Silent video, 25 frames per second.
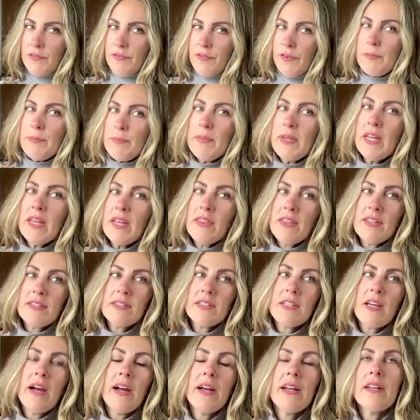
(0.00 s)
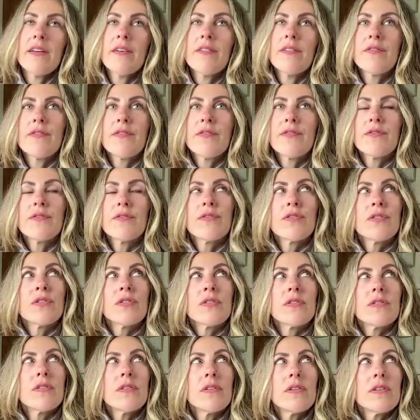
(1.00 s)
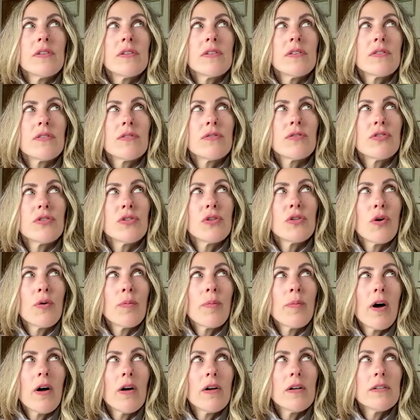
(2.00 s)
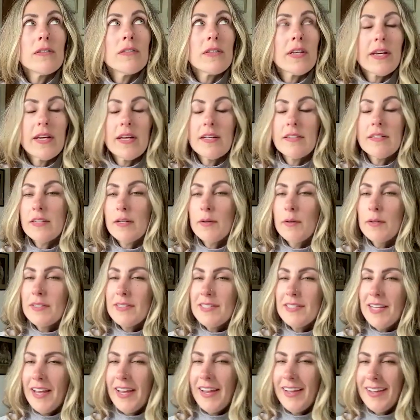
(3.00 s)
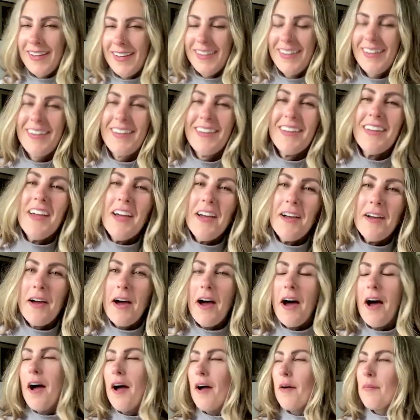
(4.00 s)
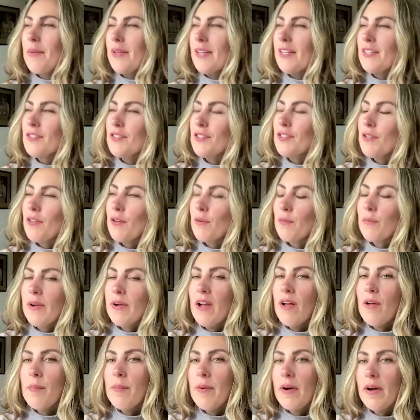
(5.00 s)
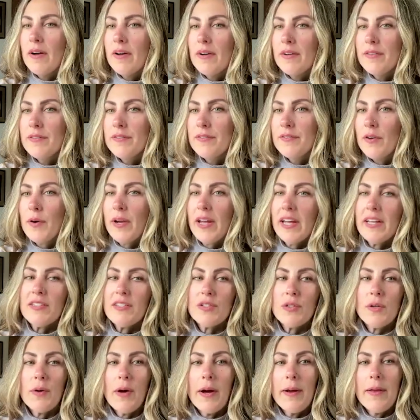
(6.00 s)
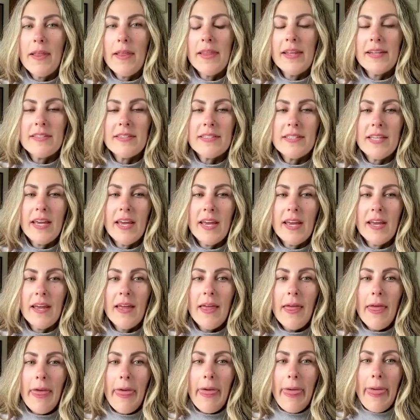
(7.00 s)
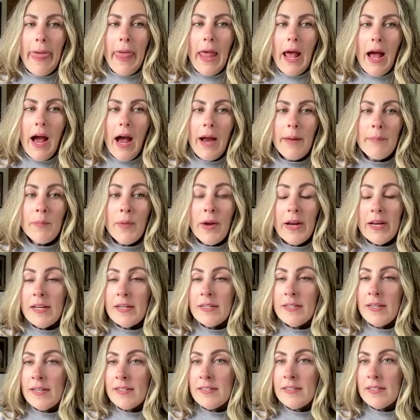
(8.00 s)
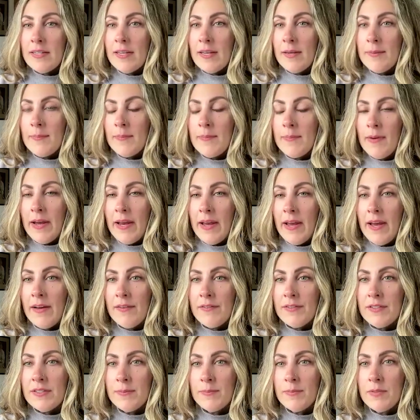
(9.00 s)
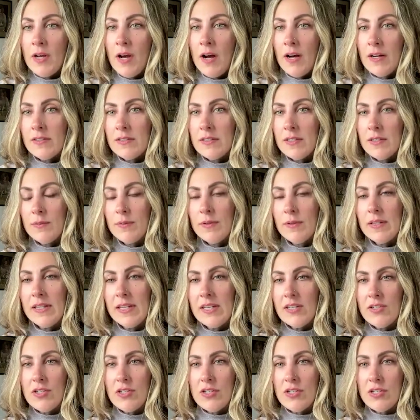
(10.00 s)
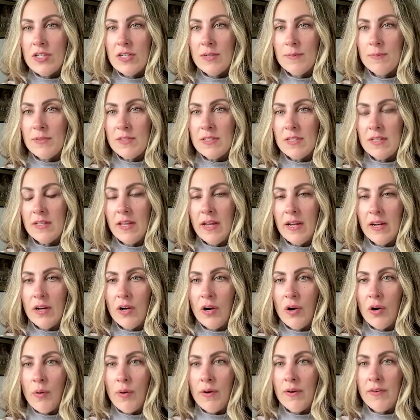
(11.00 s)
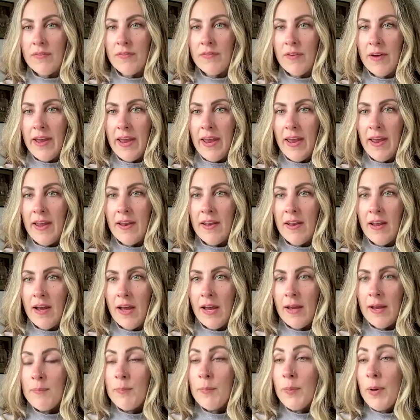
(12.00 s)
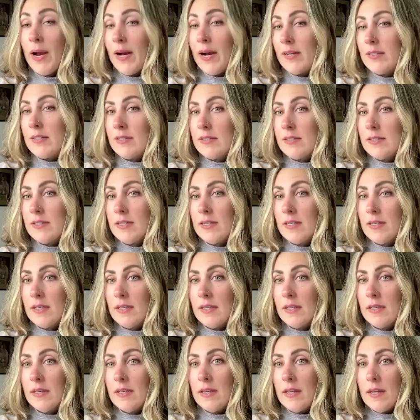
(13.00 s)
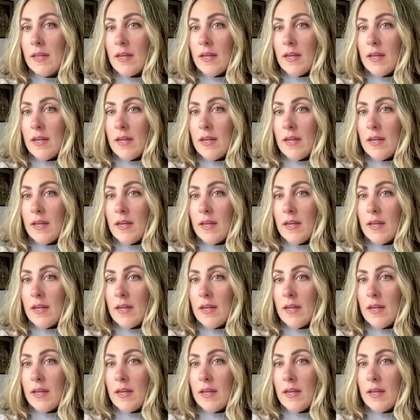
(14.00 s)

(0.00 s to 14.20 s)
for me, this kind of snowballs, I guess I would say, into the realm of, okay, so let's say I'm recognizing I have some toxic relationships to let go of, and I'm practicing